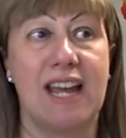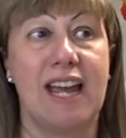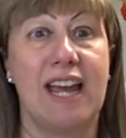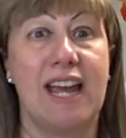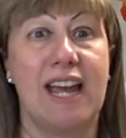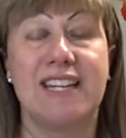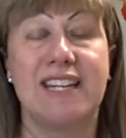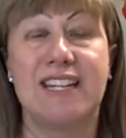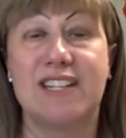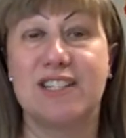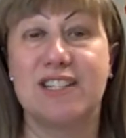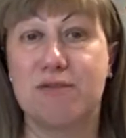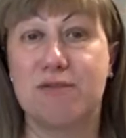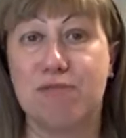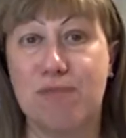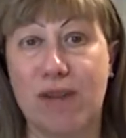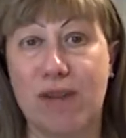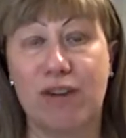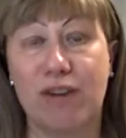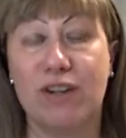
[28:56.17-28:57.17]
And he's
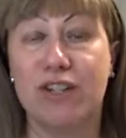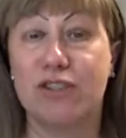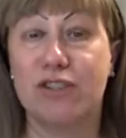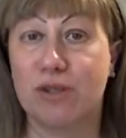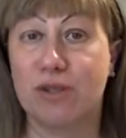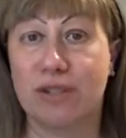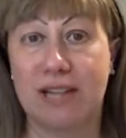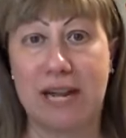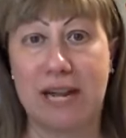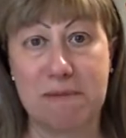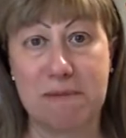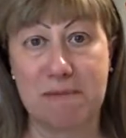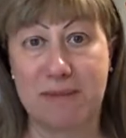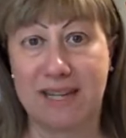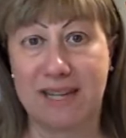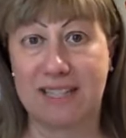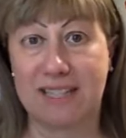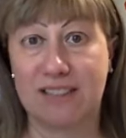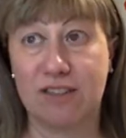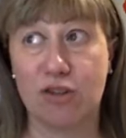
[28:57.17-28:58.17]
married to
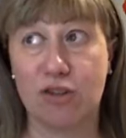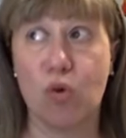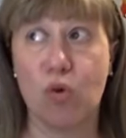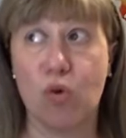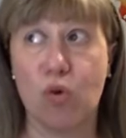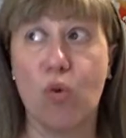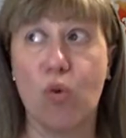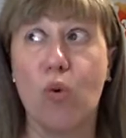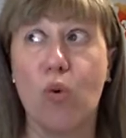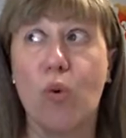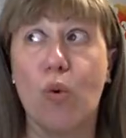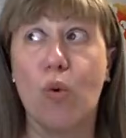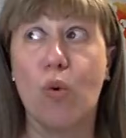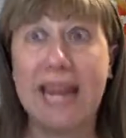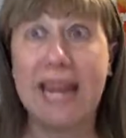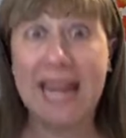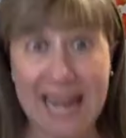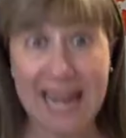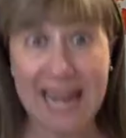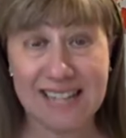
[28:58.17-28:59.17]
Clymen, who
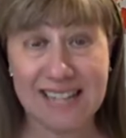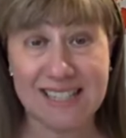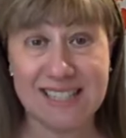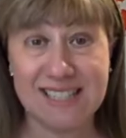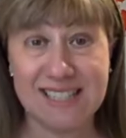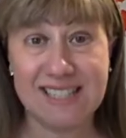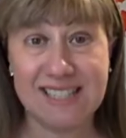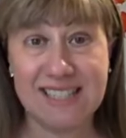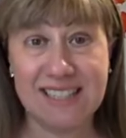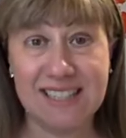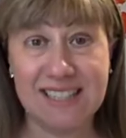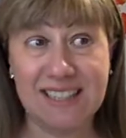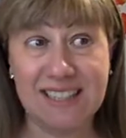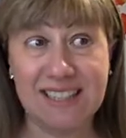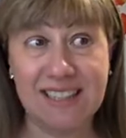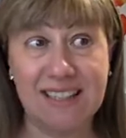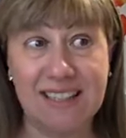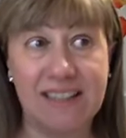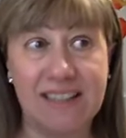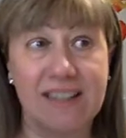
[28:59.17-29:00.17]
is
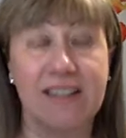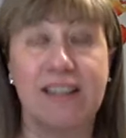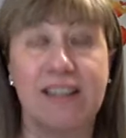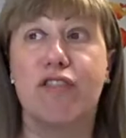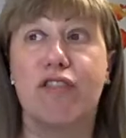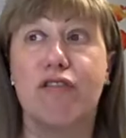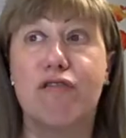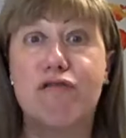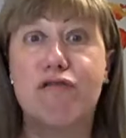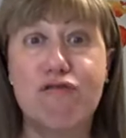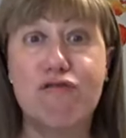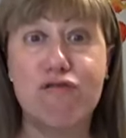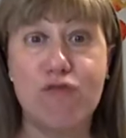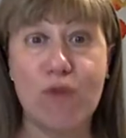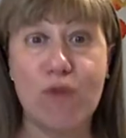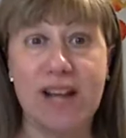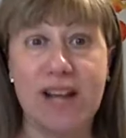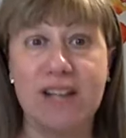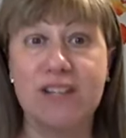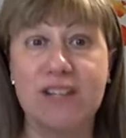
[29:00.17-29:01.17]

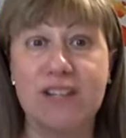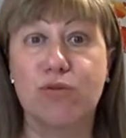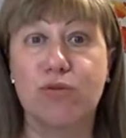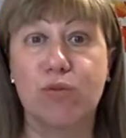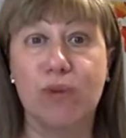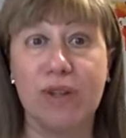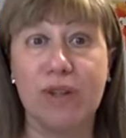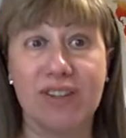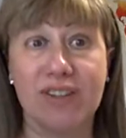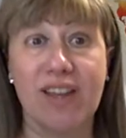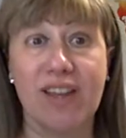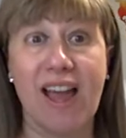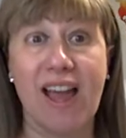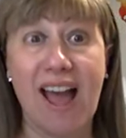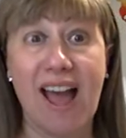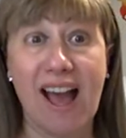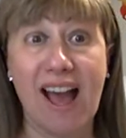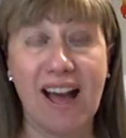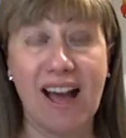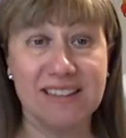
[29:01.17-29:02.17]
friends with
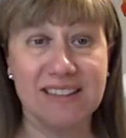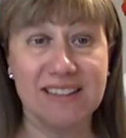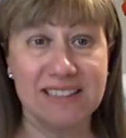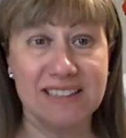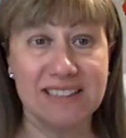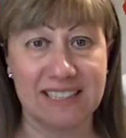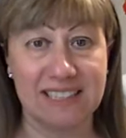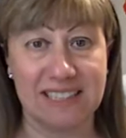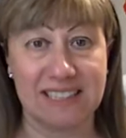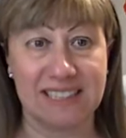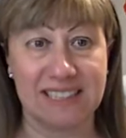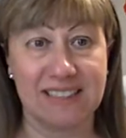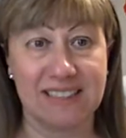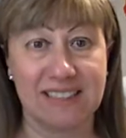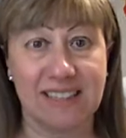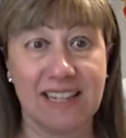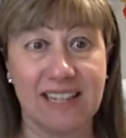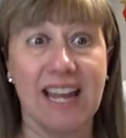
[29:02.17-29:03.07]
Helen.